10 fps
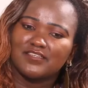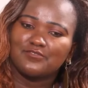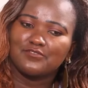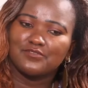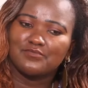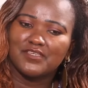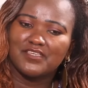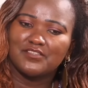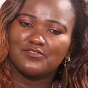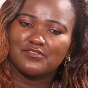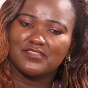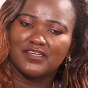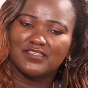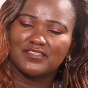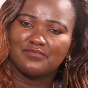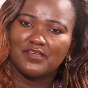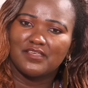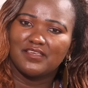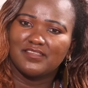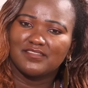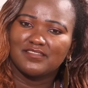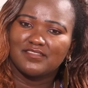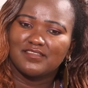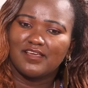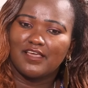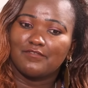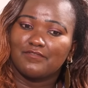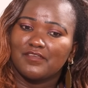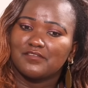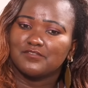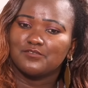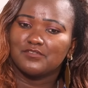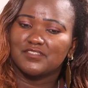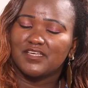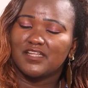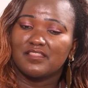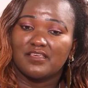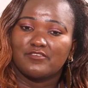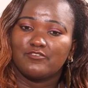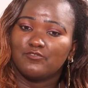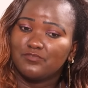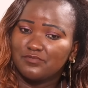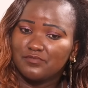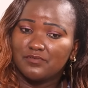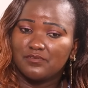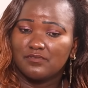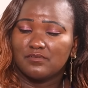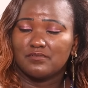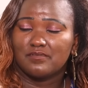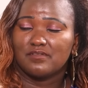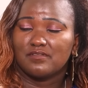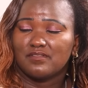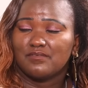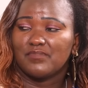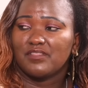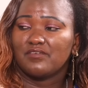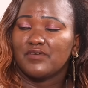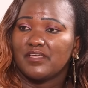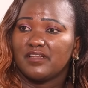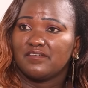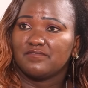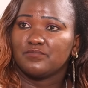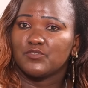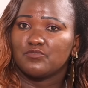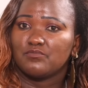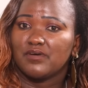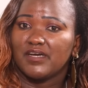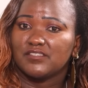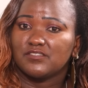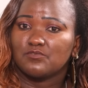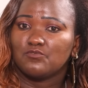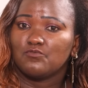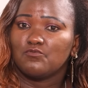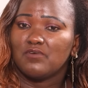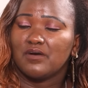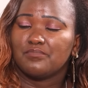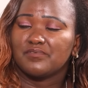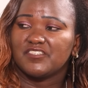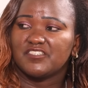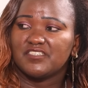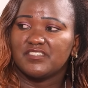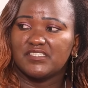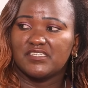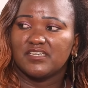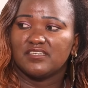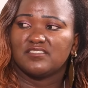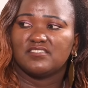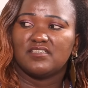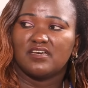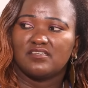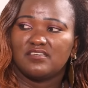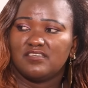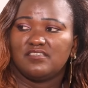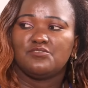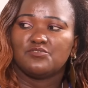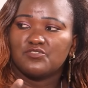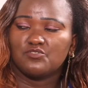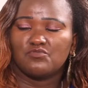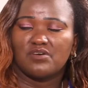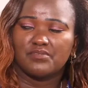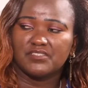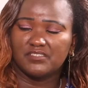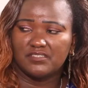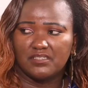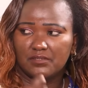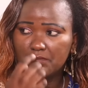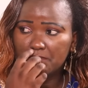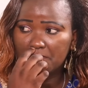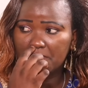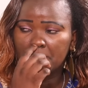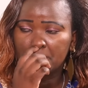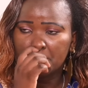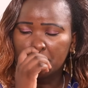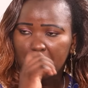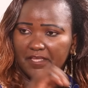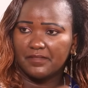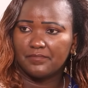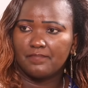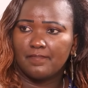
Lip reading: he was making jokes akasema, hey, I feel good Sarah, thank you, by the way I love him so much, kuku appreciating, he used to appreciate a lot what I was doing.